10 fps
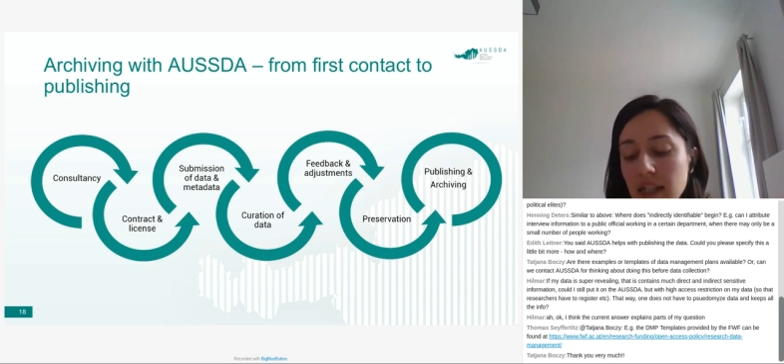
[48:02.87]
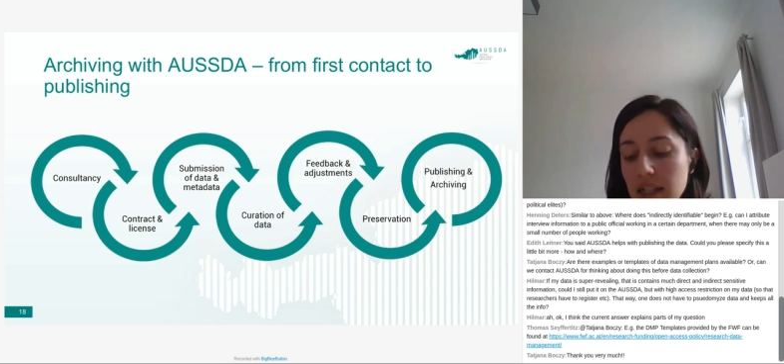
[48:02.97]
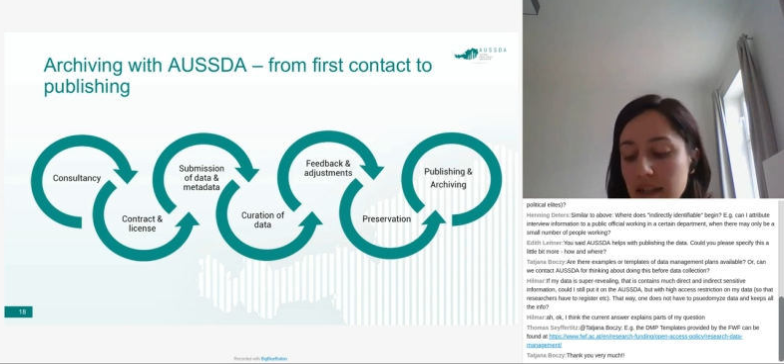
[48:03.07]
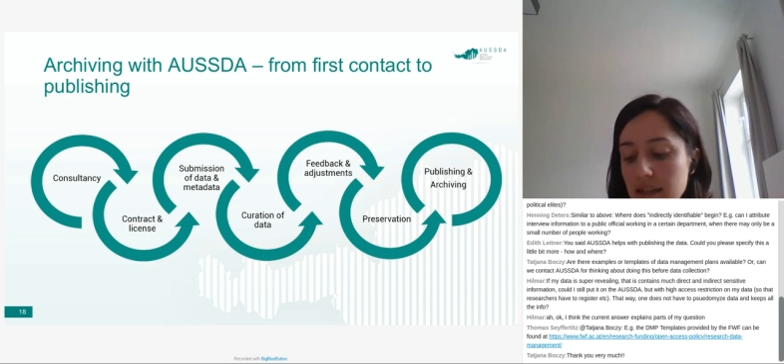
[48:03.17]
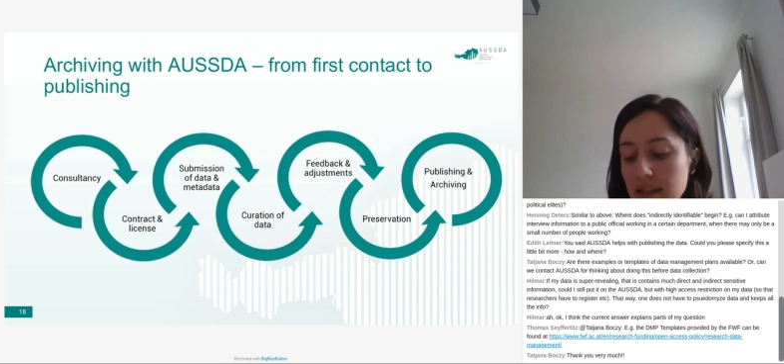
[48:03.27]

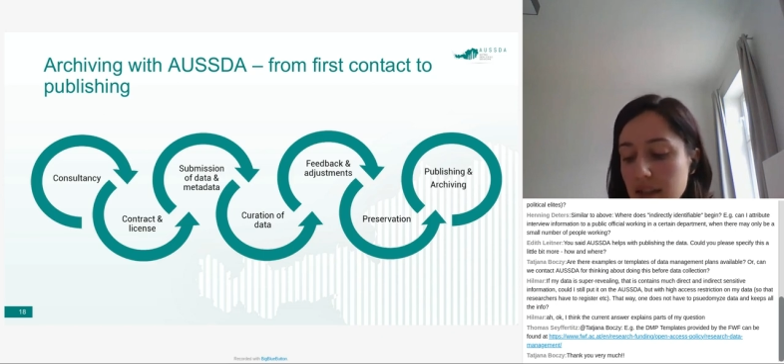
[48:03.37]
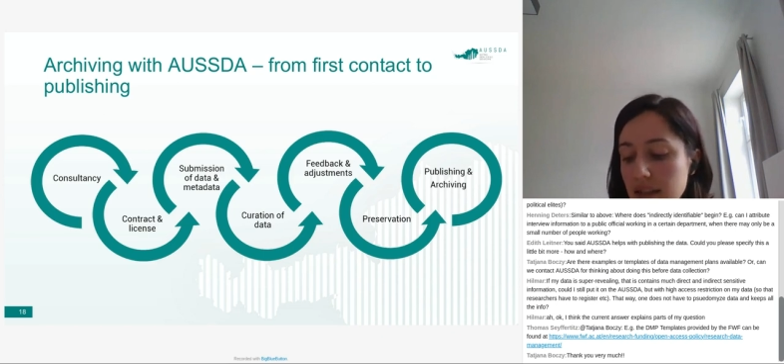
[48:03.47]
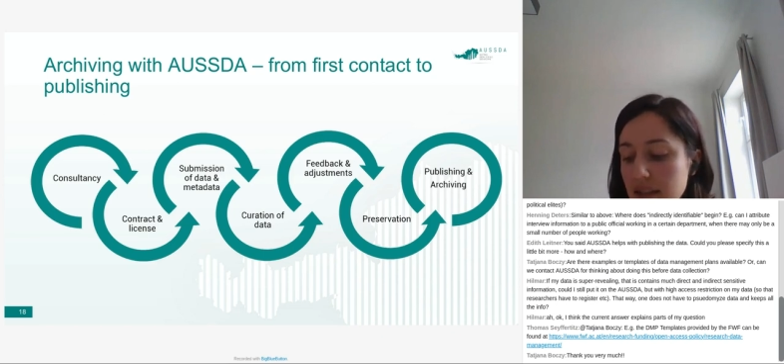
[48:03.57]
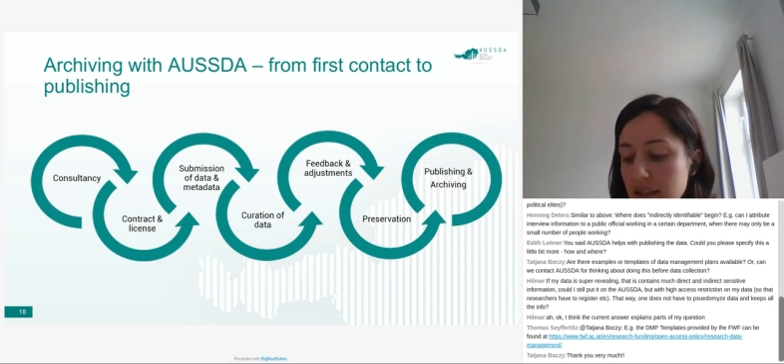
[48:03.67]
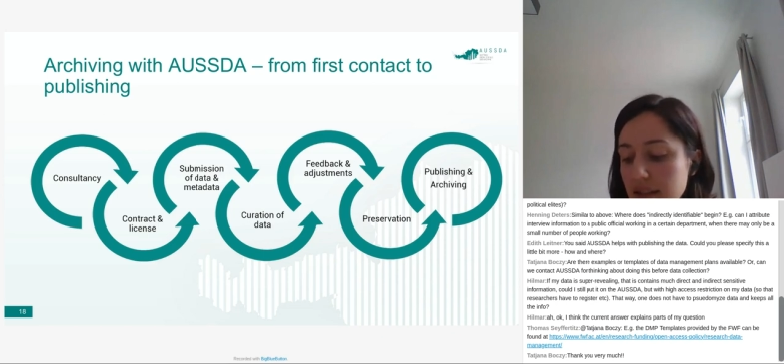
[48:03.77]
It
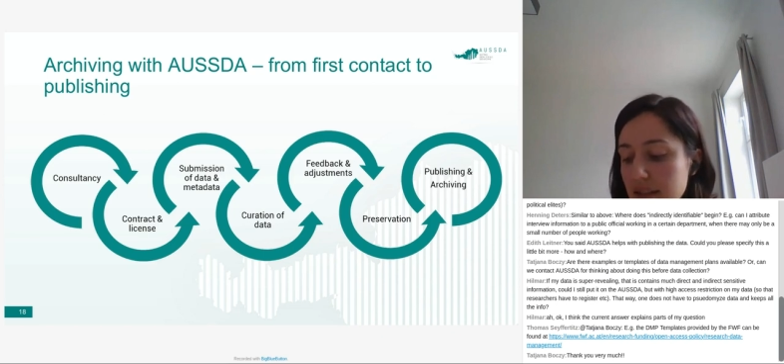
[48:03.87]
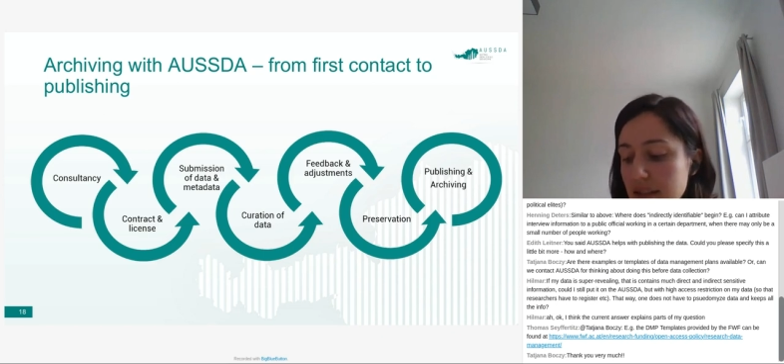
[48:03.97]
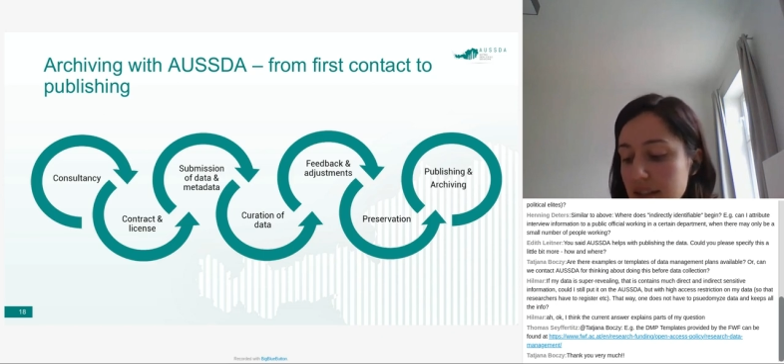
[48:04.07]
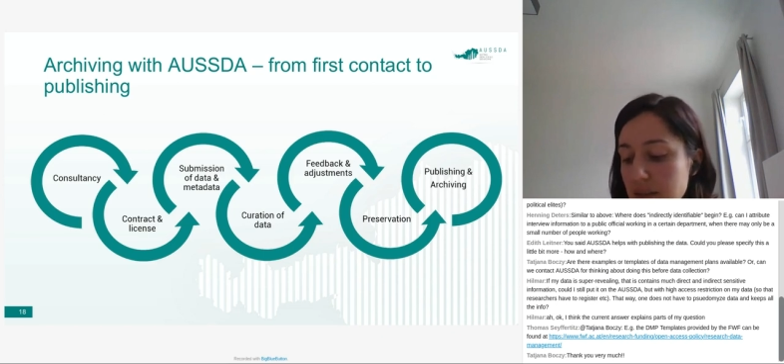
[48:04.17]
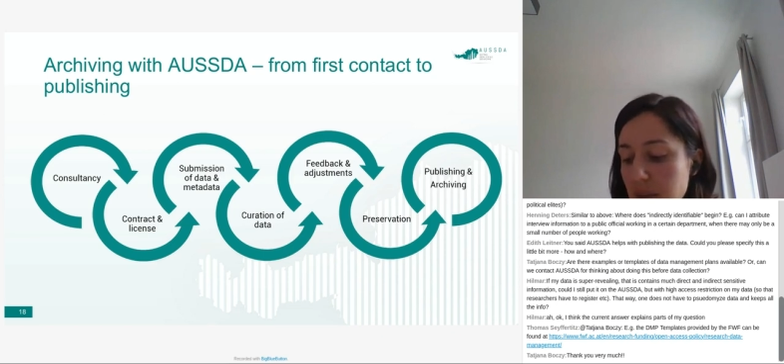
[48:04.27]

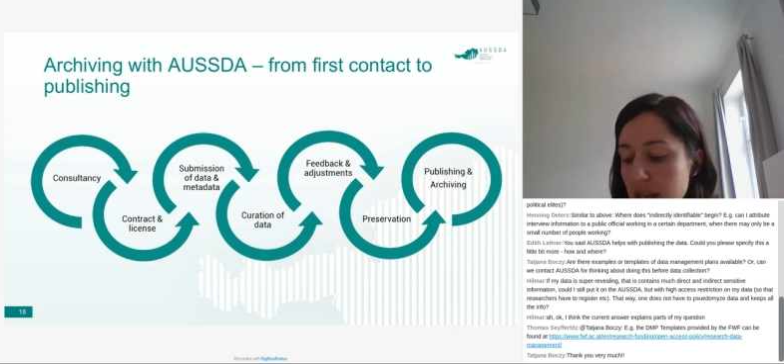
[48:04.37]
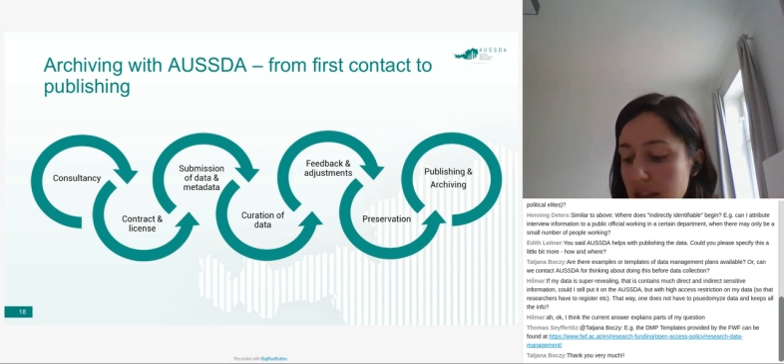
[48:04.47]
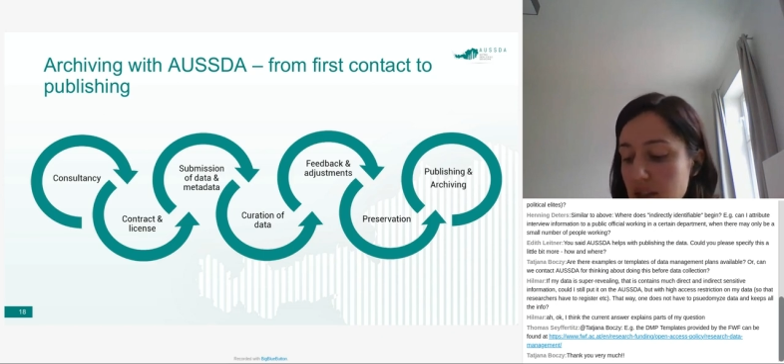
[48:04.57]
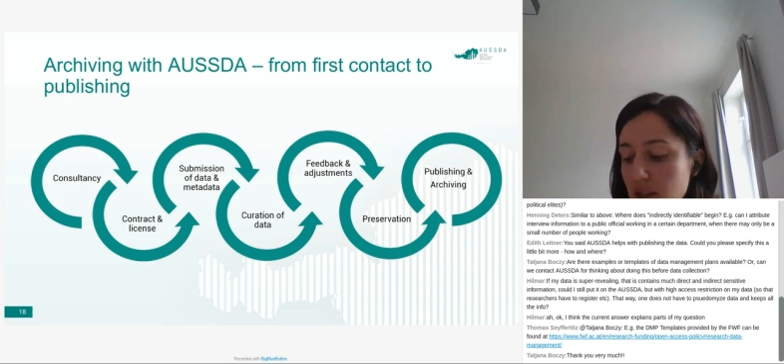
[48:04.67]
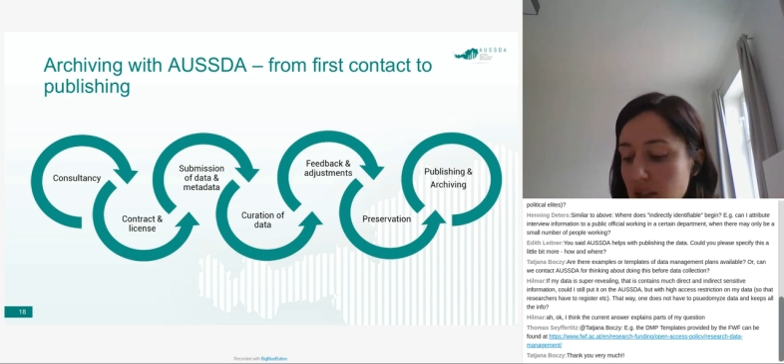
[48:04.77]

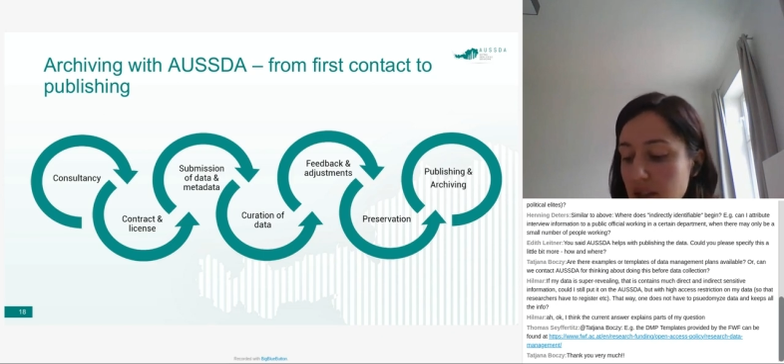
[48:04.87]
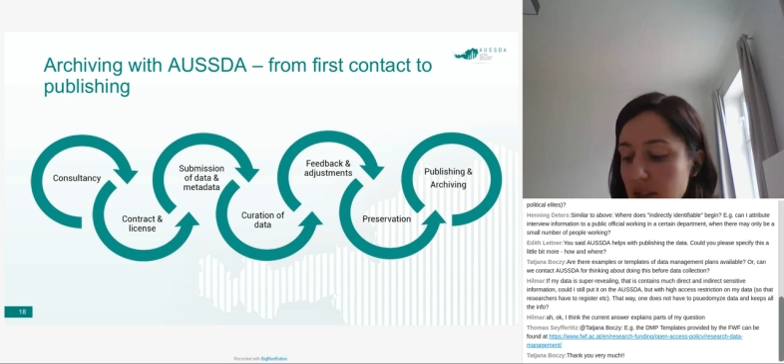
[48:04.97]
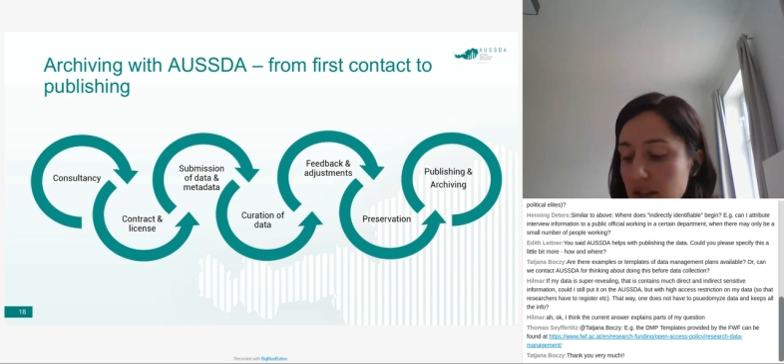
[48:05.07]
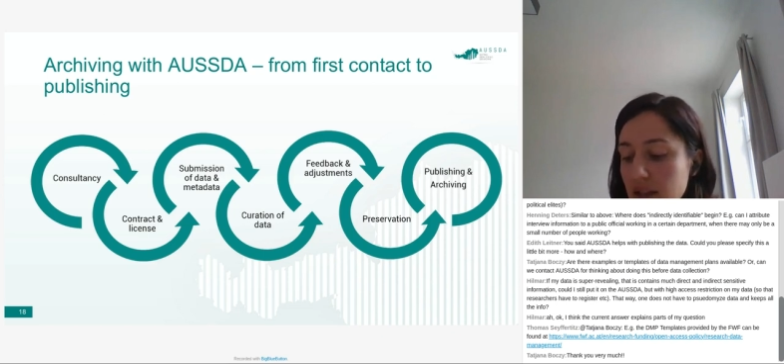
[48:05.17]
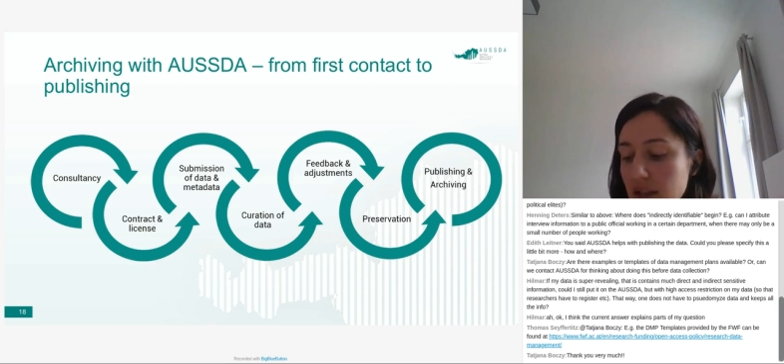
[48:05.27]
depends
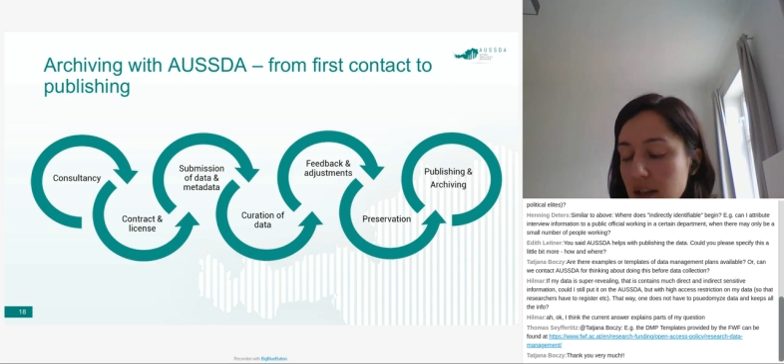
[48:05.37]
on